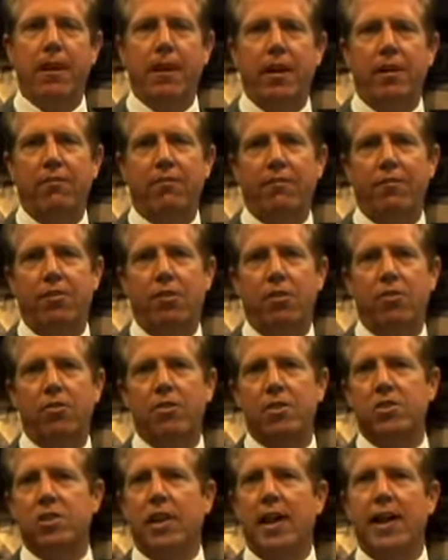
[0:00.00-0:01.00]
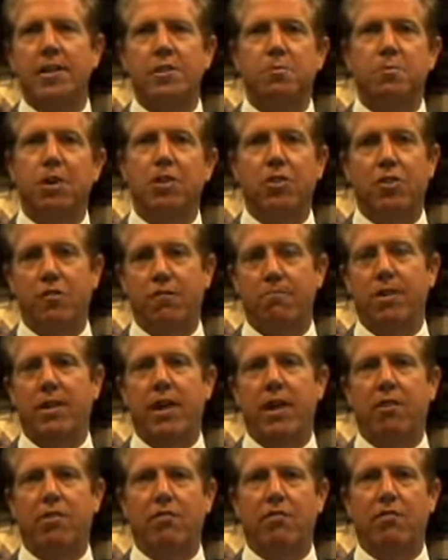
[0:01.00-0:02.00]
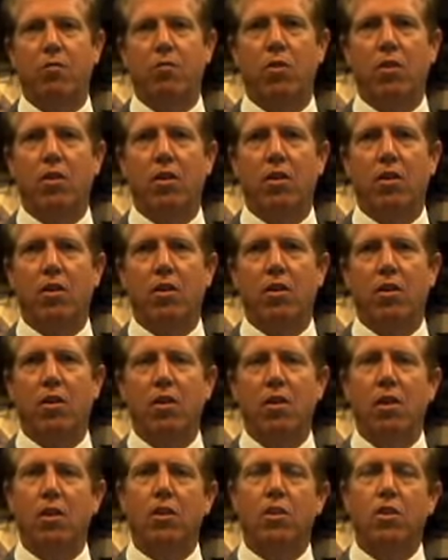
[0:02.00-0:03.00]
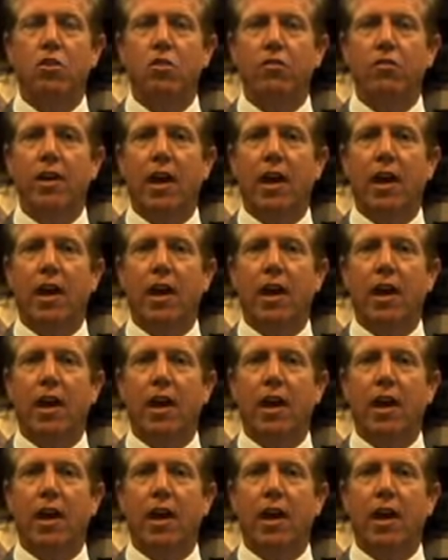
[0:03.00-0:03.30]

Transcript: and for this last month you've been out of work, you've